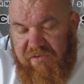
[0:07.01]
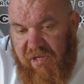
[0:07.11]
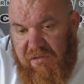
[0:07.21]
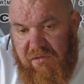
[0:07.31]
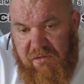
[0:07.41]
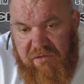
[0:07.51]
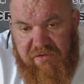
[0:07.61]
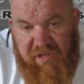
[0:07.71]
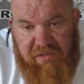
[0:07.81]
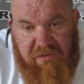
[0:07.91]

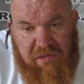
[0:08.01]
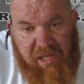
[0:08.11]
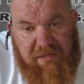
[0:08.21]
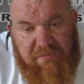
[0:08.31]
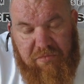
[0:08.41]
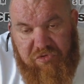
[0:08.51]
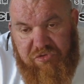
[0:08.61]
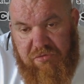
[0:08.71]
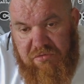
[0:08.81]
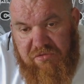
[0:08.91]
tendon, and
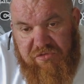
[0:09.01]
muscle